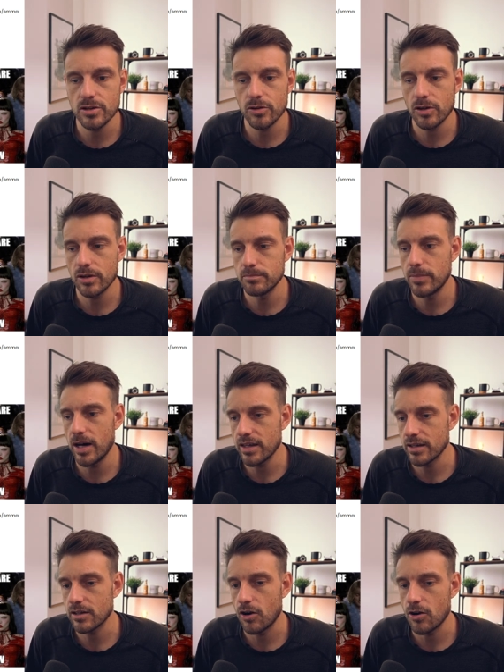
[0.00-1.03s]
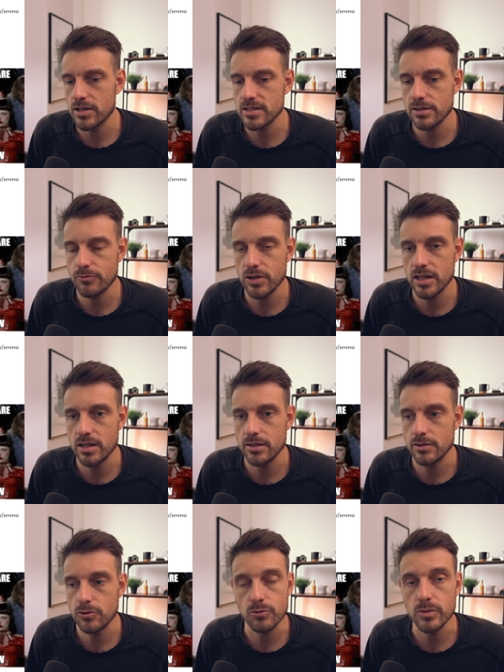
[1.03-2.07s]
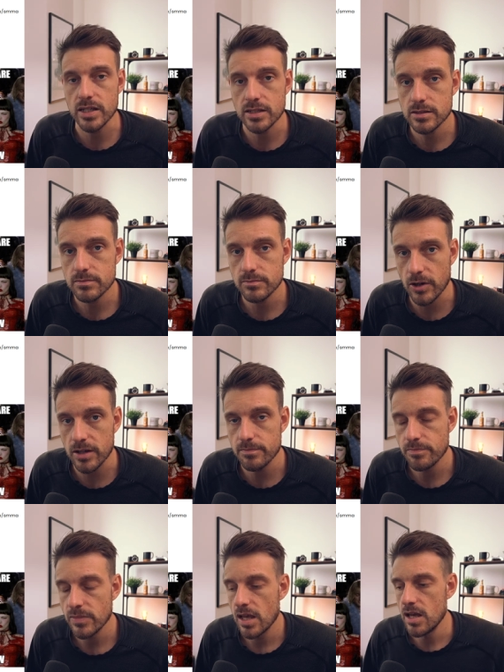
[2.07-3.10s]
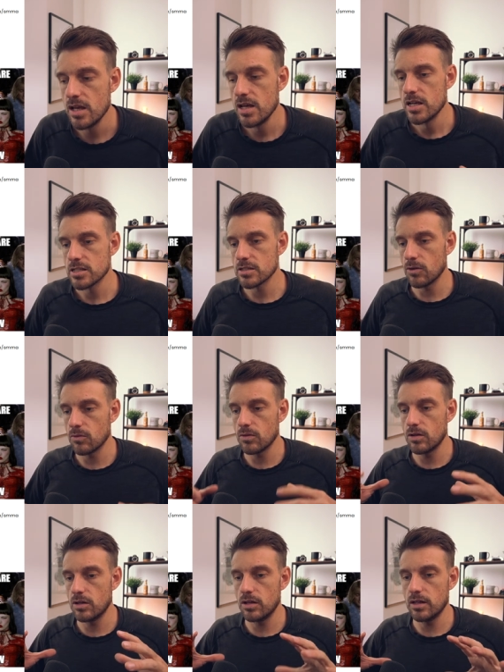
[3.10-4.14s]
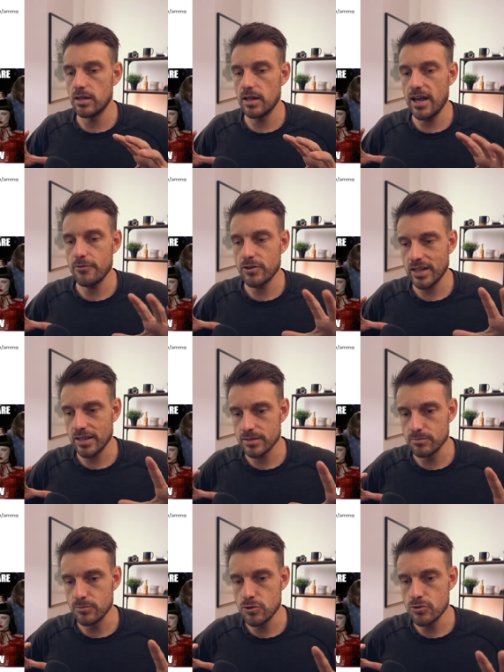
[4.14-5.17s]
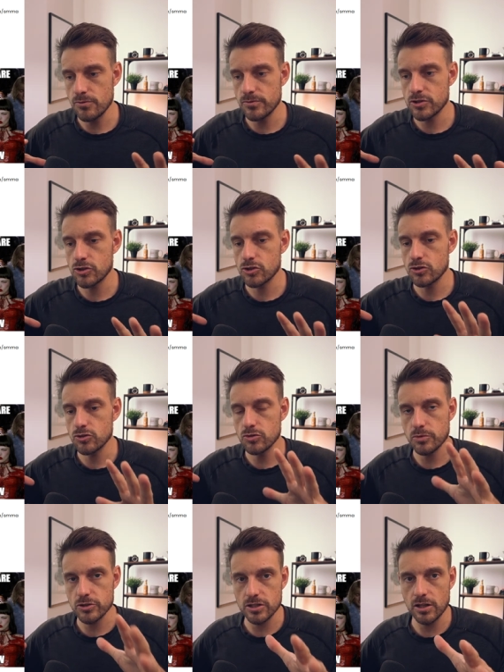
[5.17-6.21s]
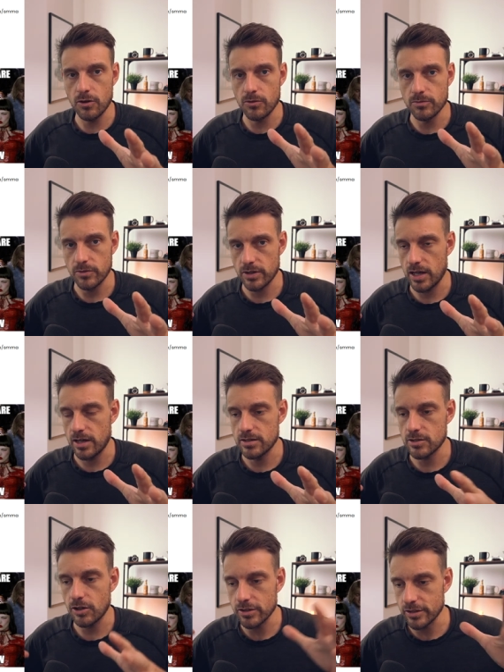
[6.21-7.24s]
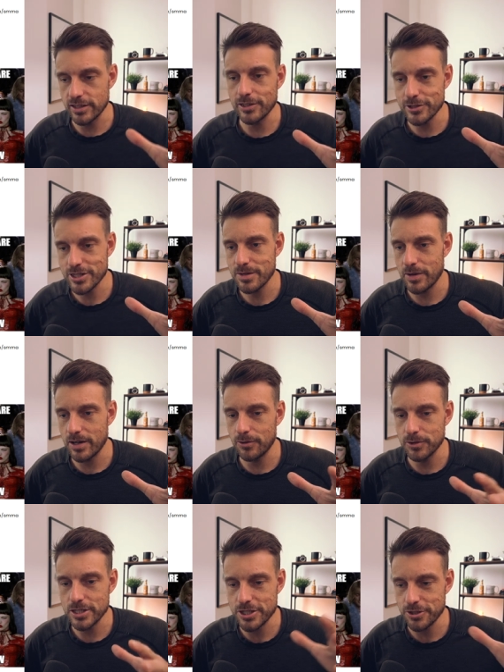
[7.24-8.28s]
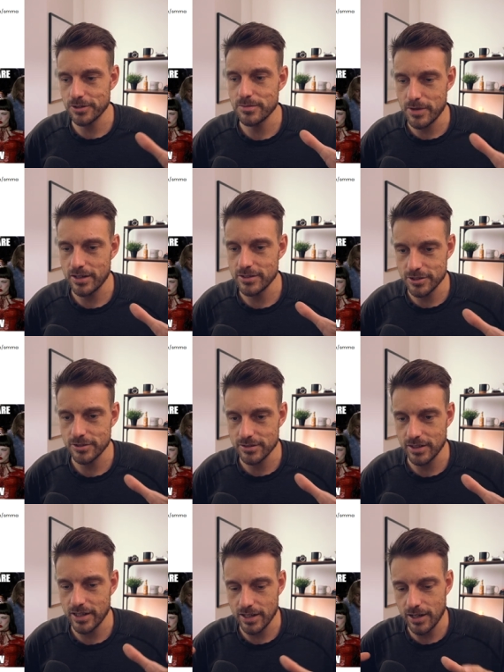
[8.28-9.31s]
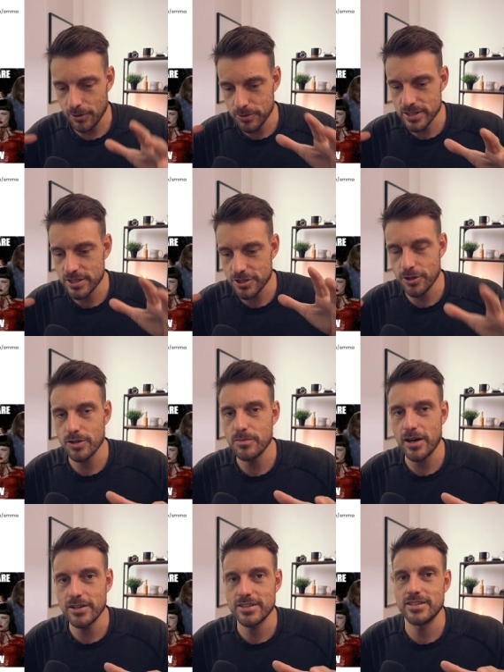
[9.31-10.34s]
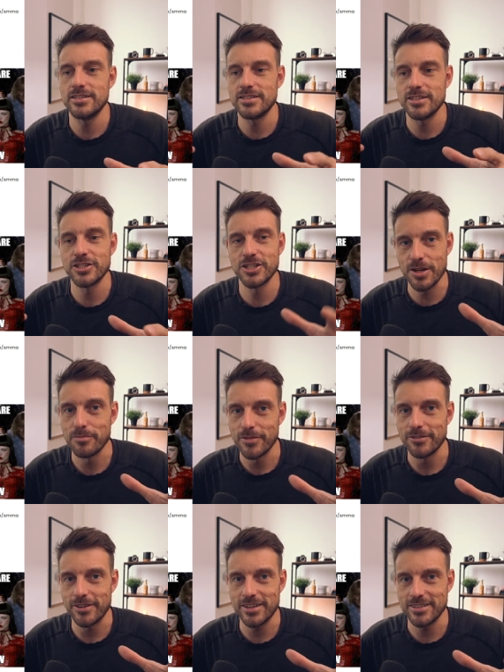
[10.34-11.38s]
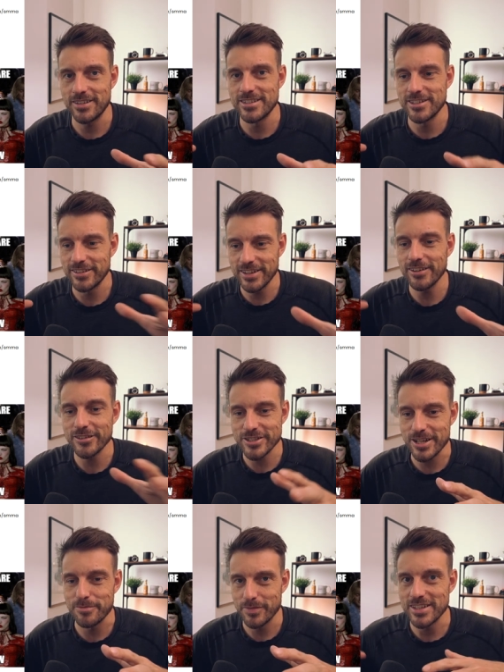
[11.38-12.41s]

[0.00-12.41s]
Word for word: They're not buying cars every two weeks, right? So everything moves super slow. Okay, it's called a dealership. I always joked about, like I always joke about it. It's a ship, right? It's a dealership.